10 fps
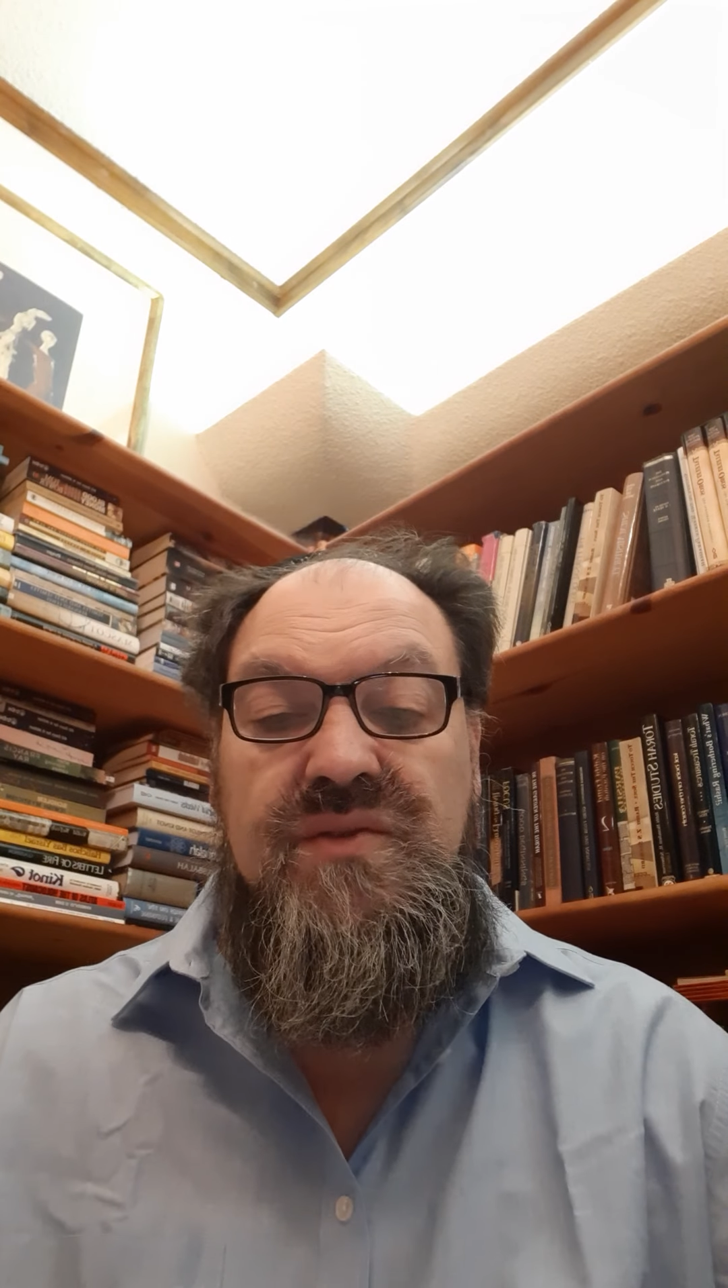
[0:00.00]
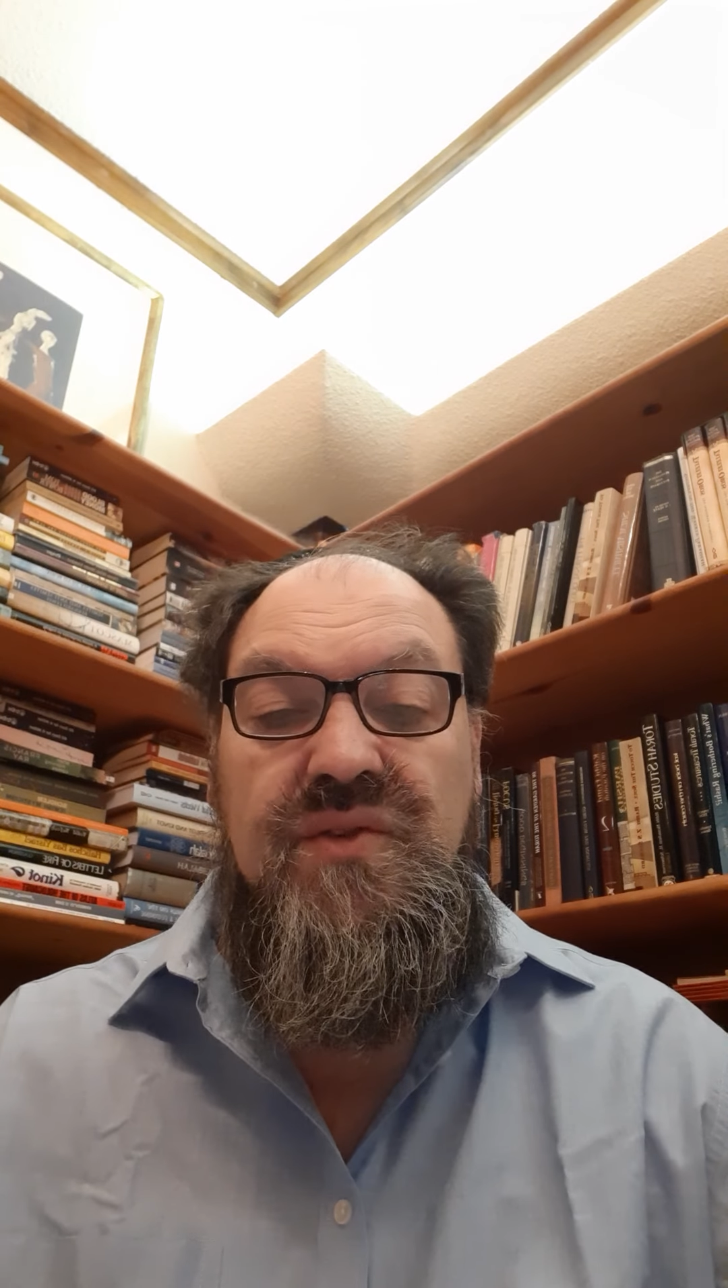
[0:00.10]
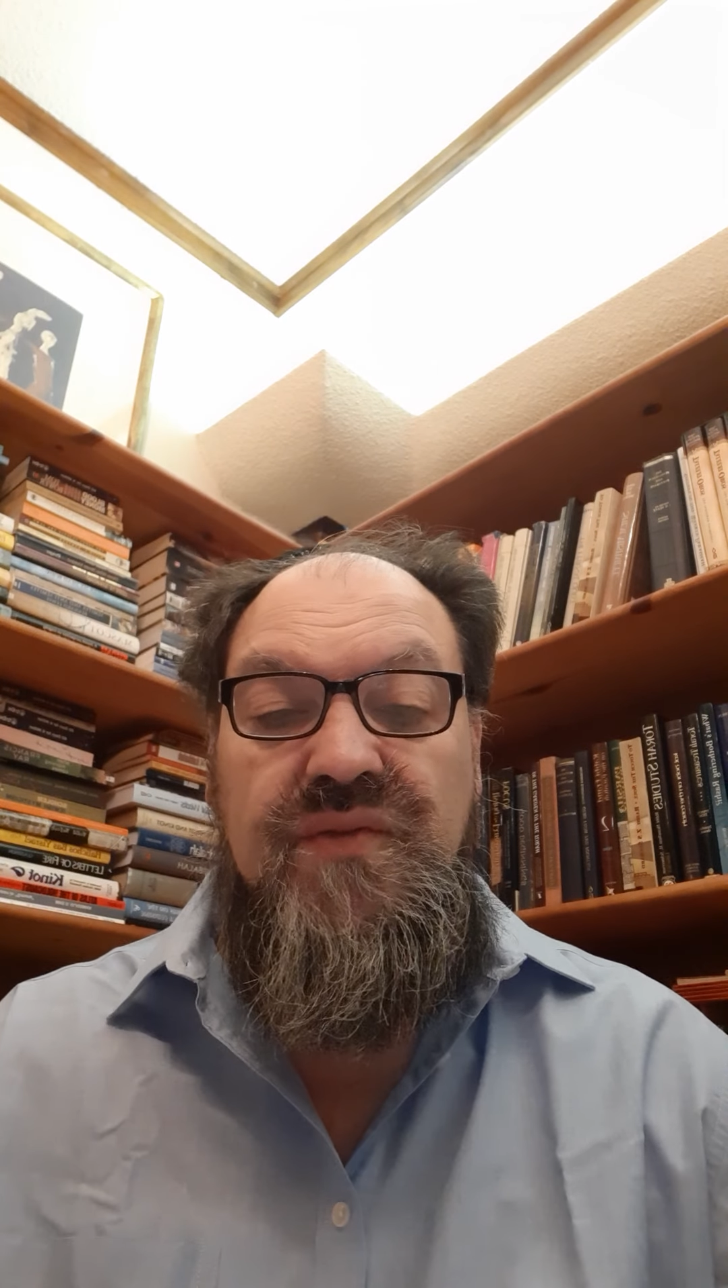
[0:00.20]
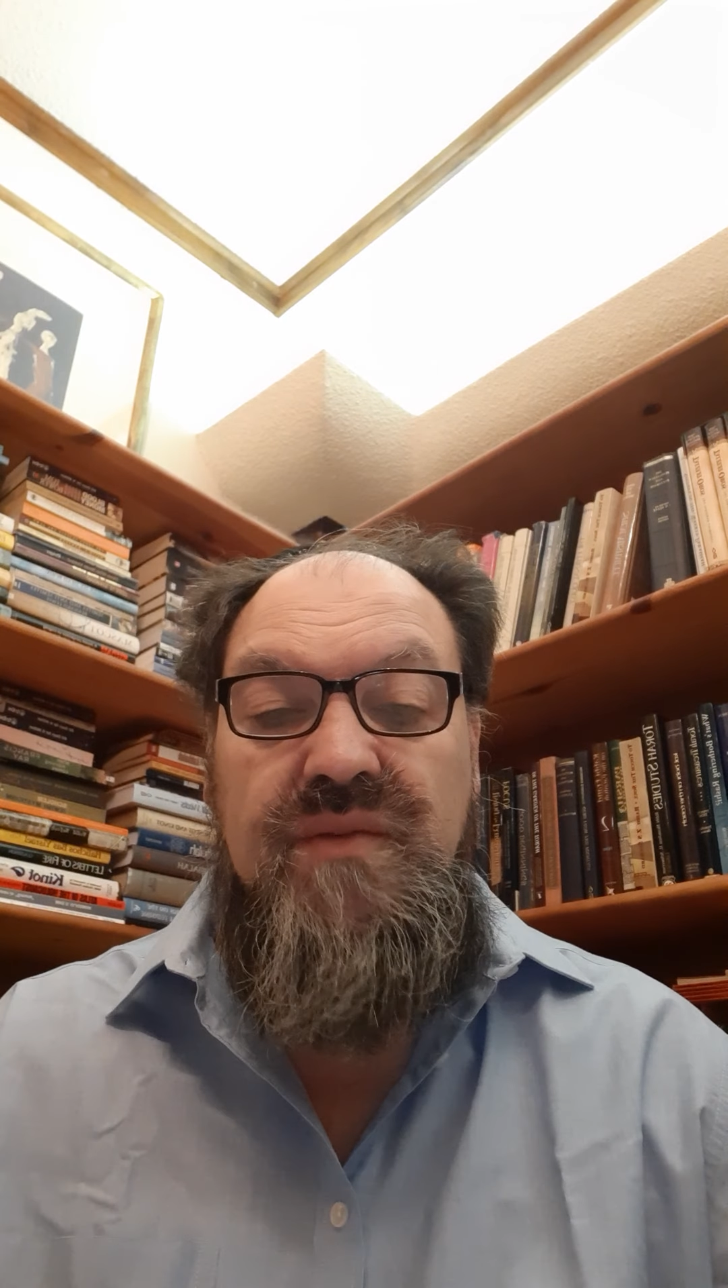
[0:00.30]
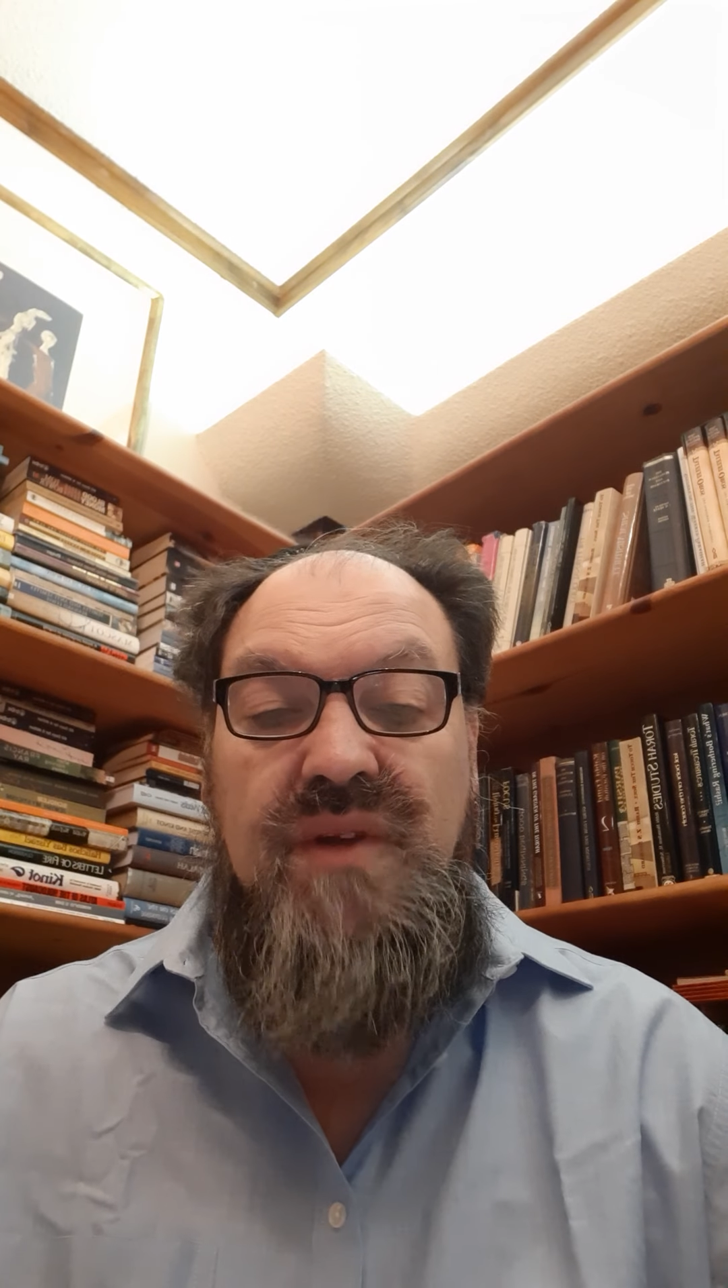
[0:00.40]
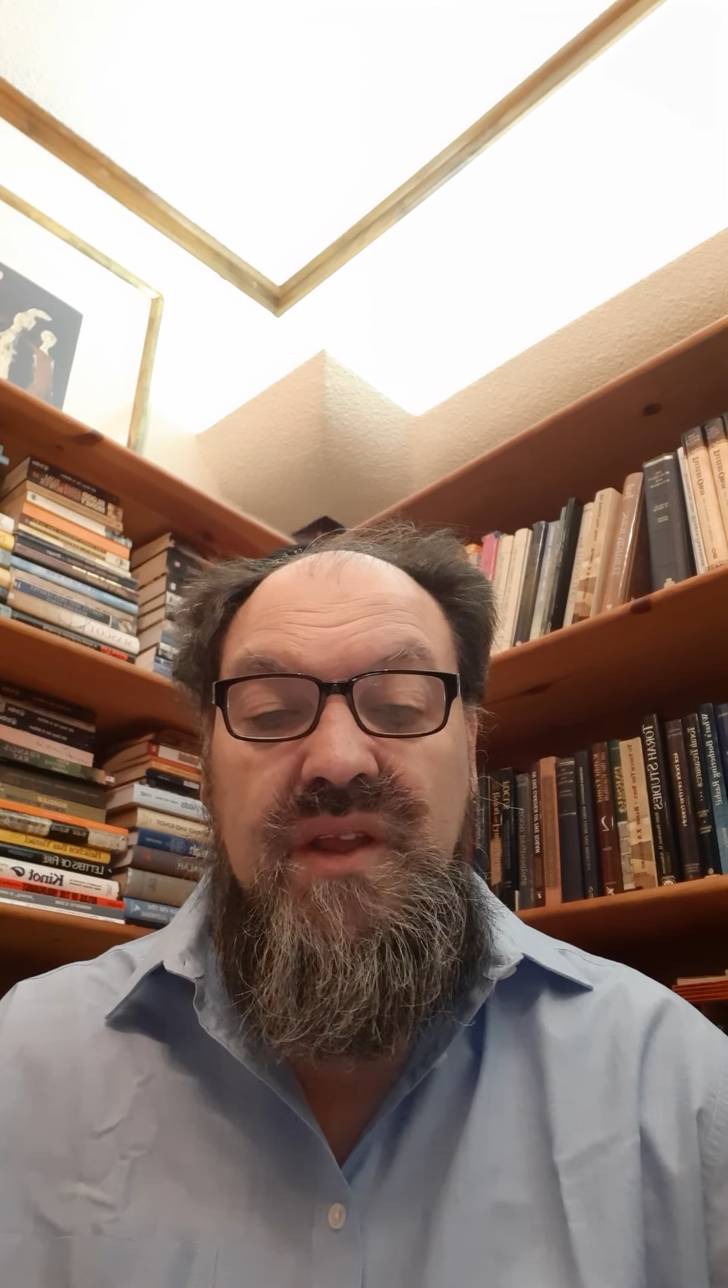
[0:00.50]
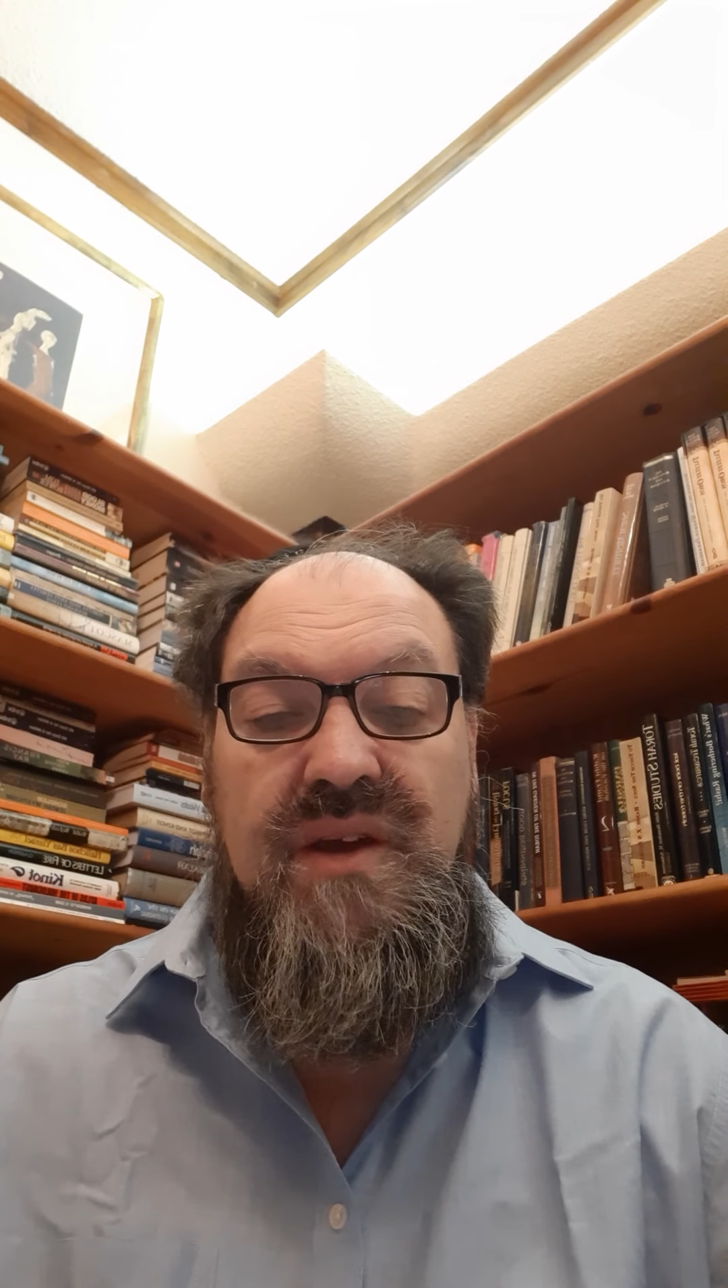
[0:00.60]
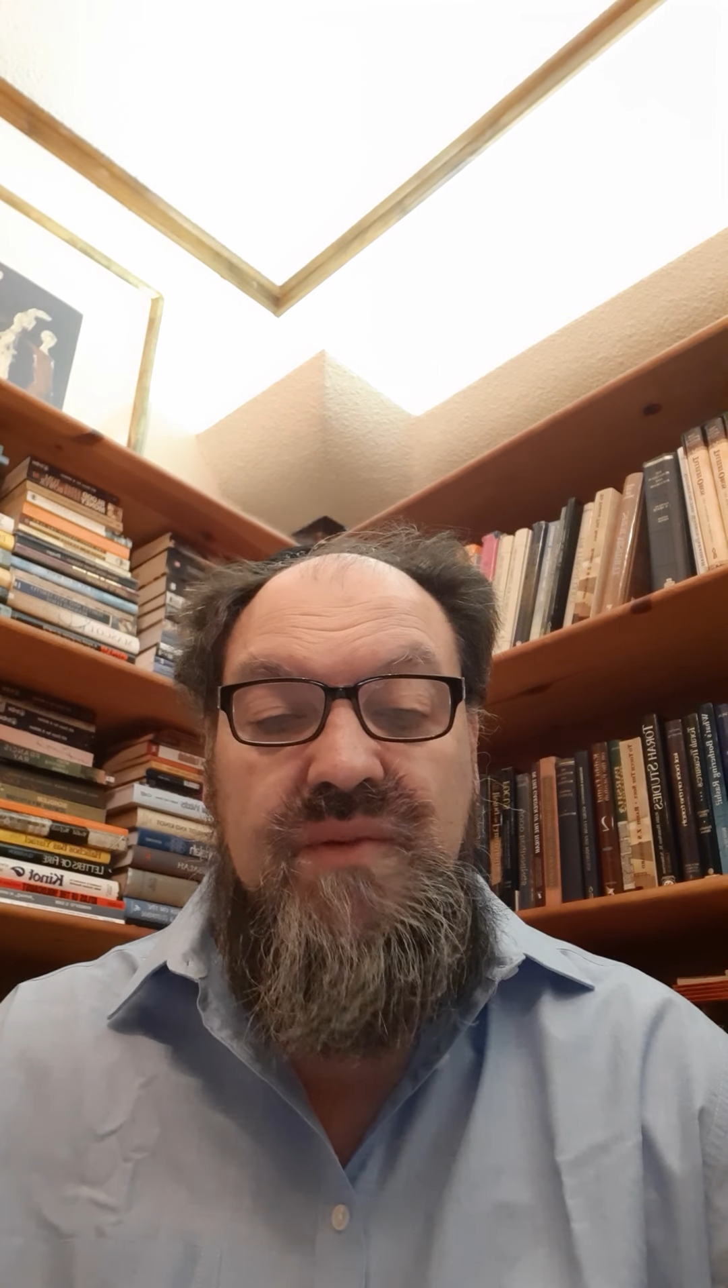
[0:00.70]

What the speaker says: too familiar